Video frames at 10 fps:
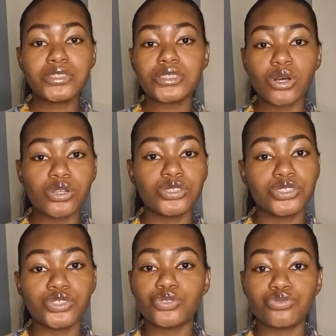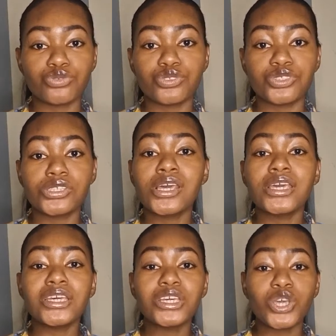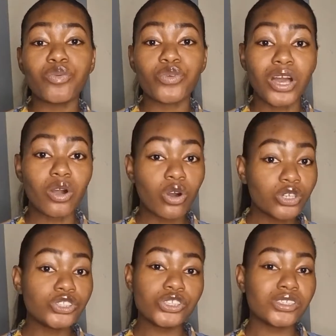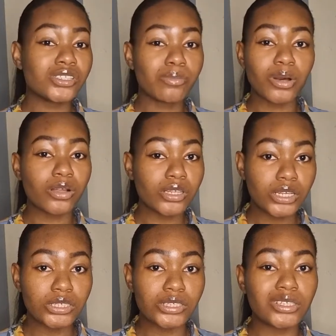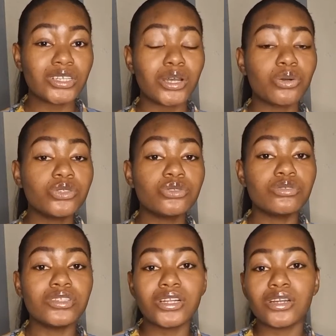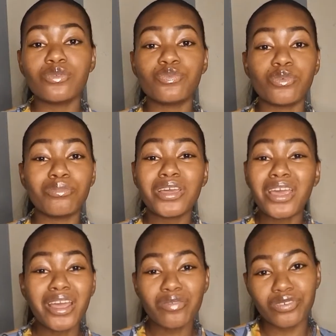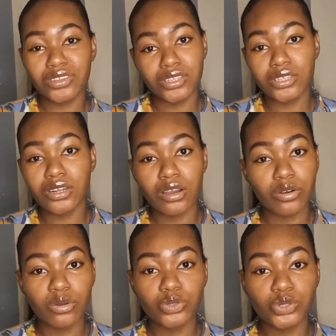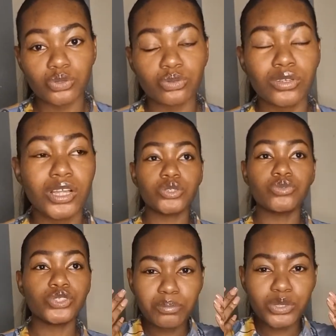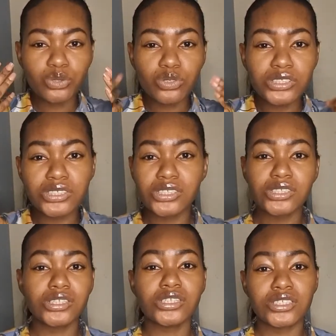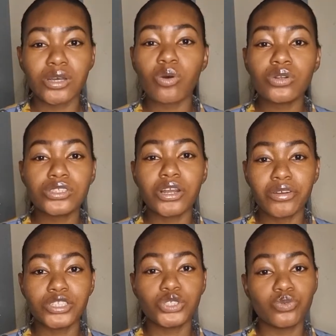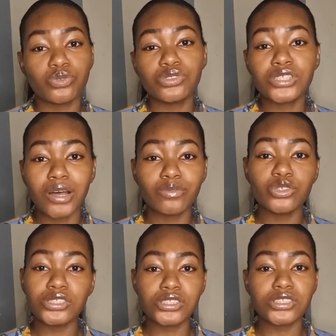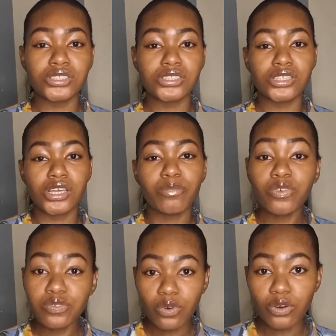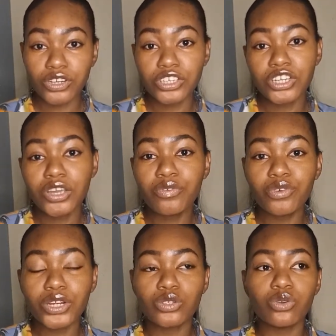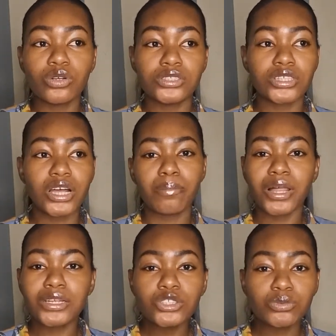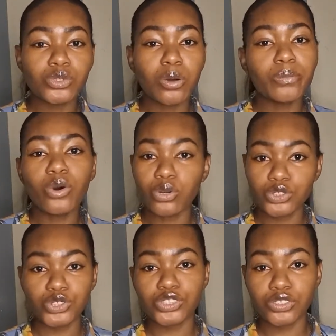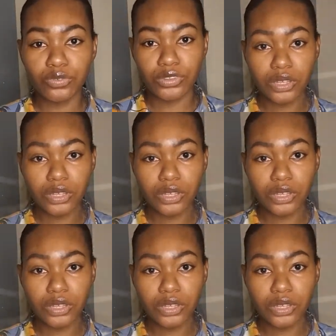me tell you this truth. If you are conscious about learning, you are going to learn from everything around you. You will be noticing things that ordinarily you wouldn't have noticed before if you were not trying to become conscious of